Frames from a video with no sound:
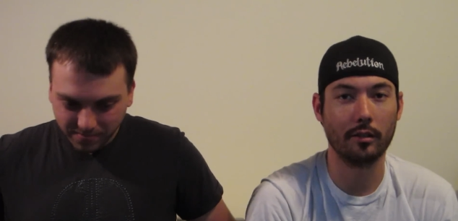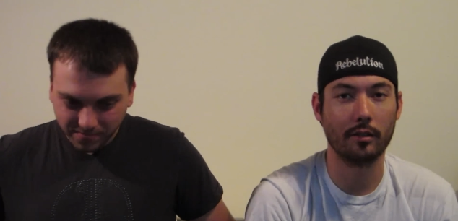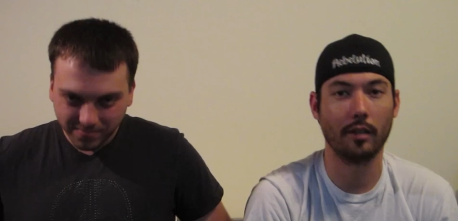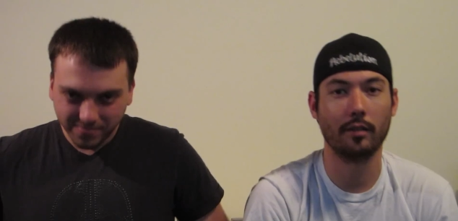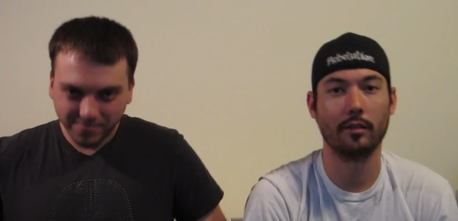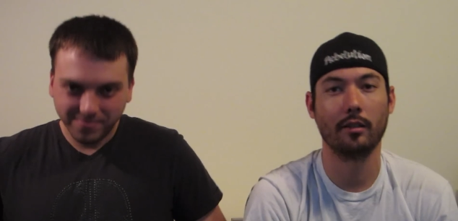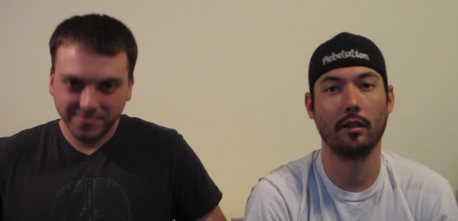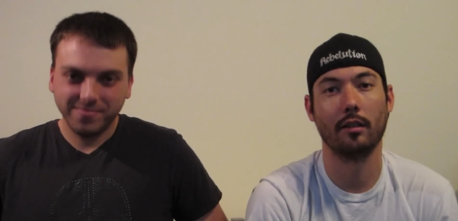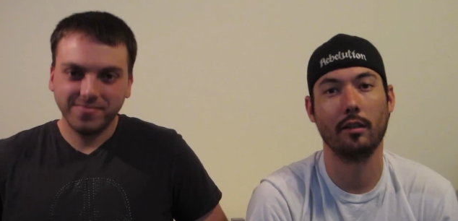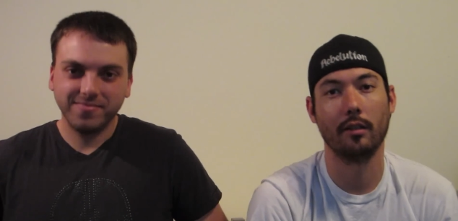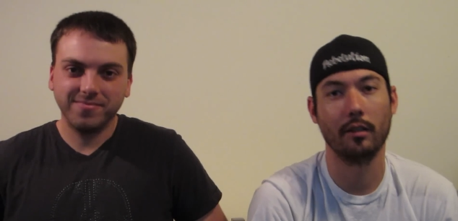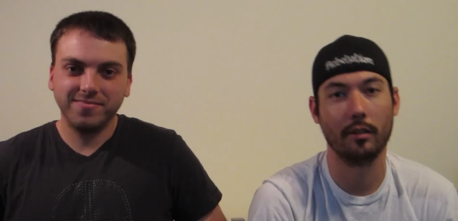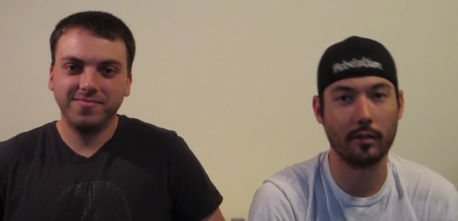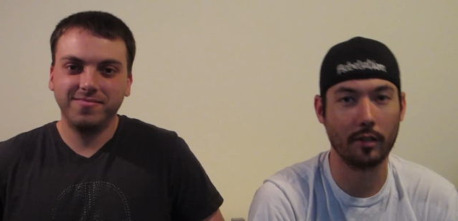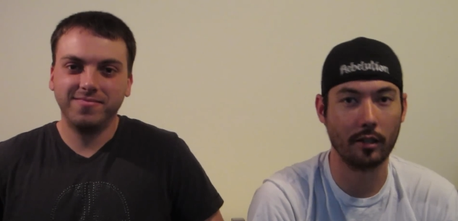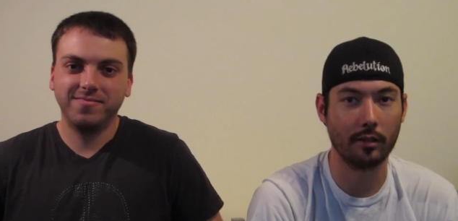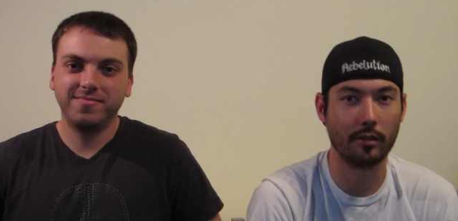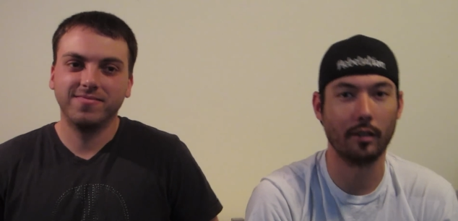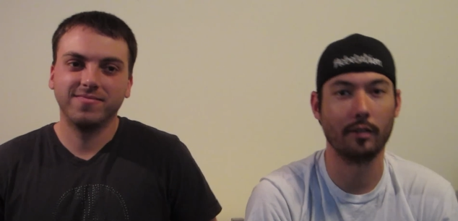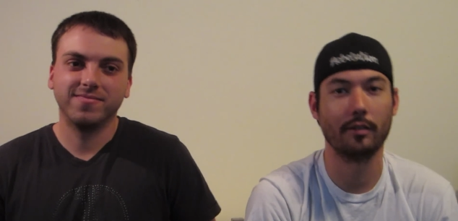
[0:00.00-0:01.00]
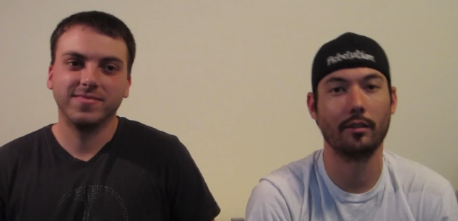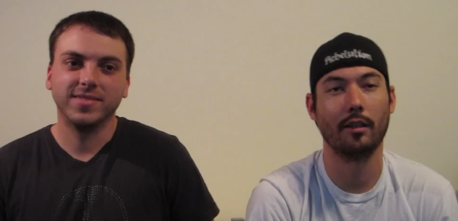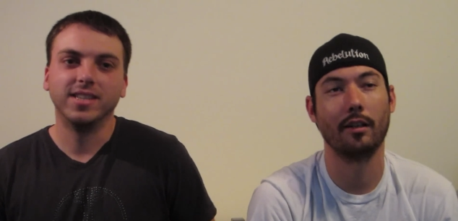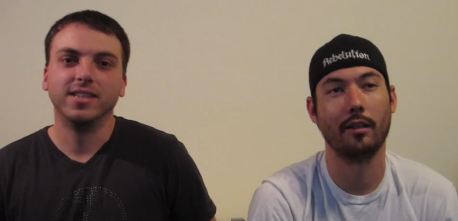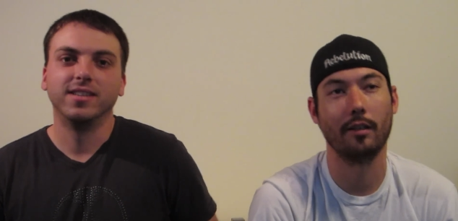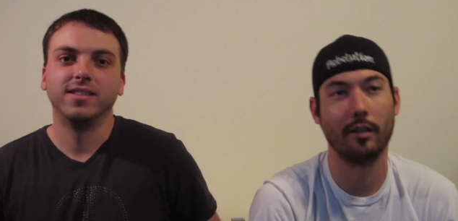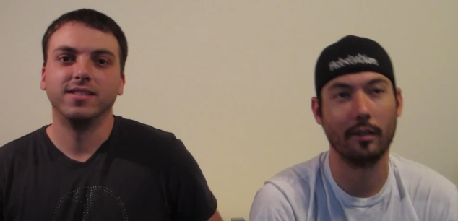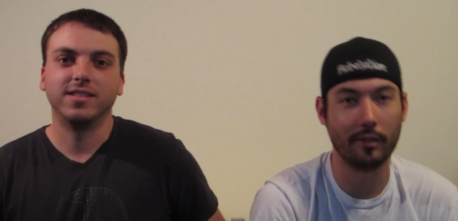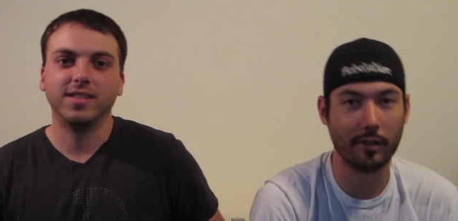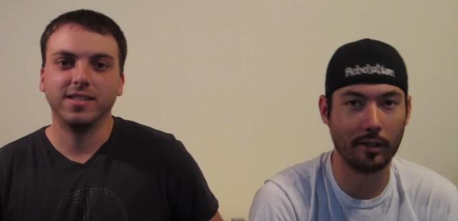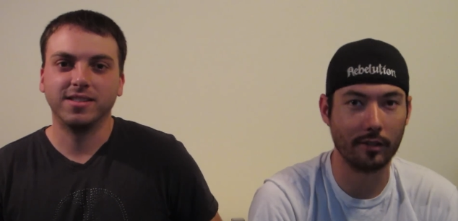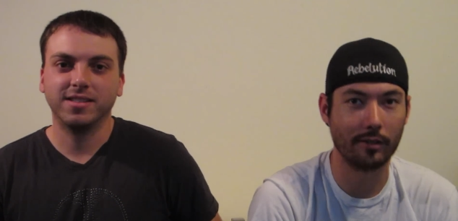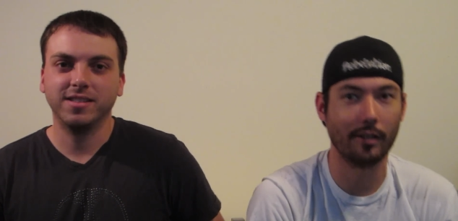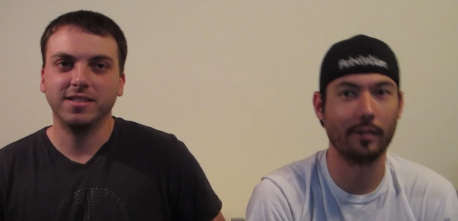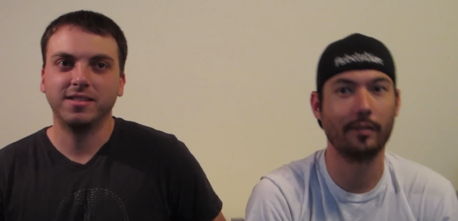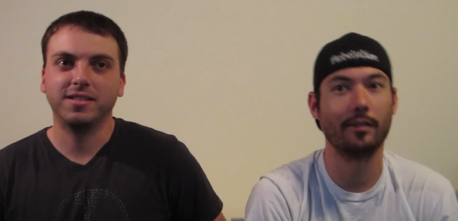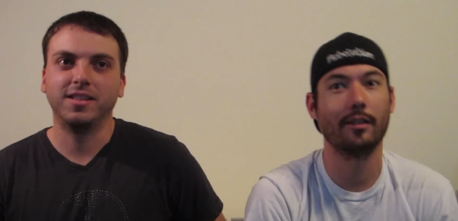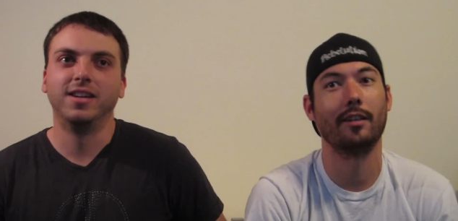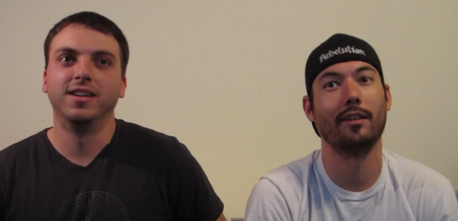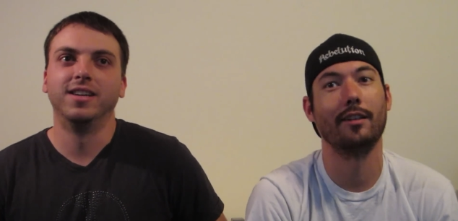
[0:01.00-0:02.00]
Speaker 1: dun dun dun dun dun dun
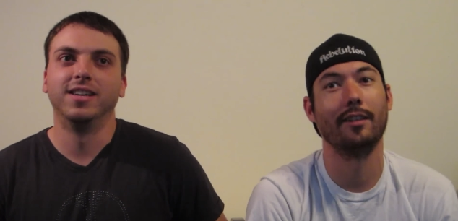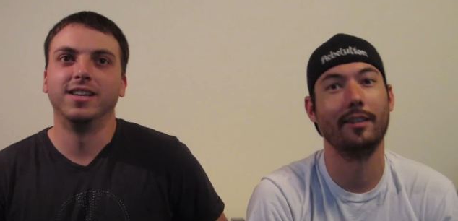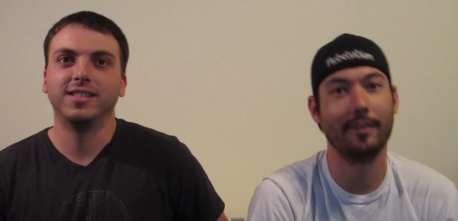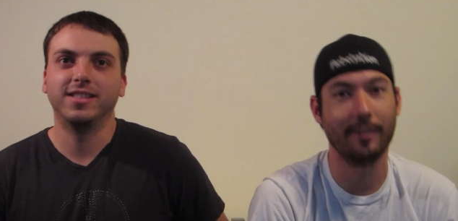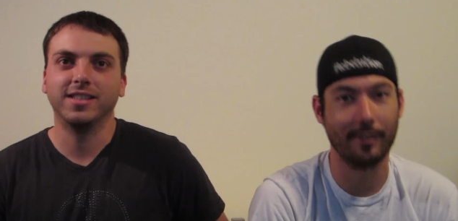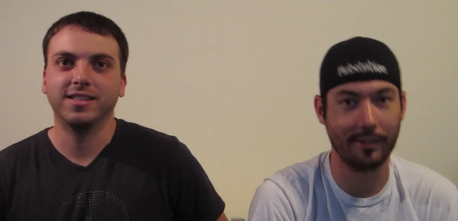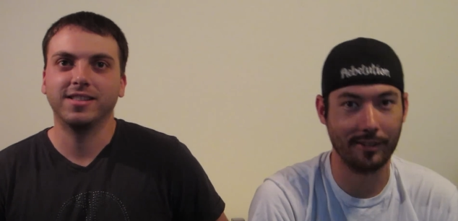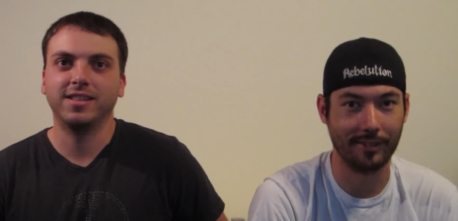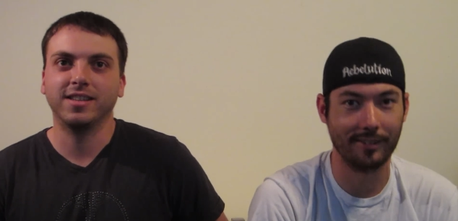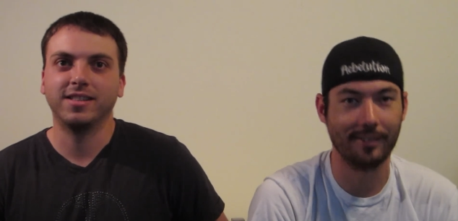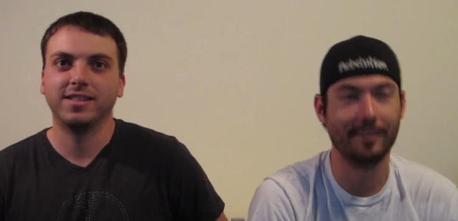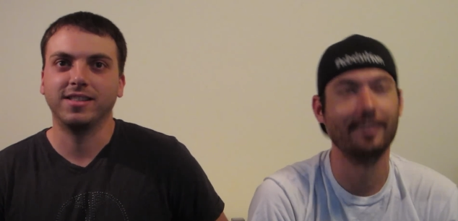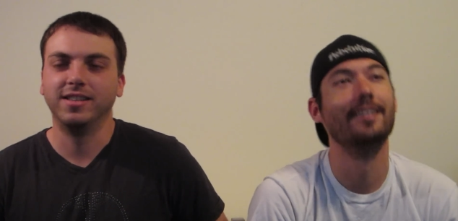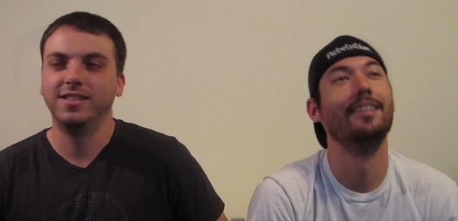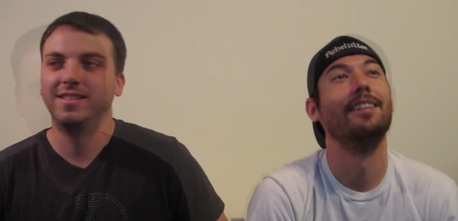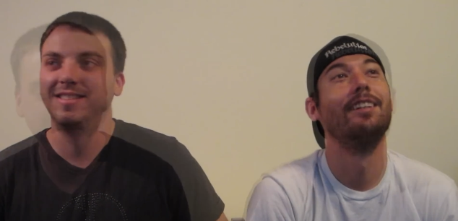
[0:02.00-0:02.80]
dun dun dun.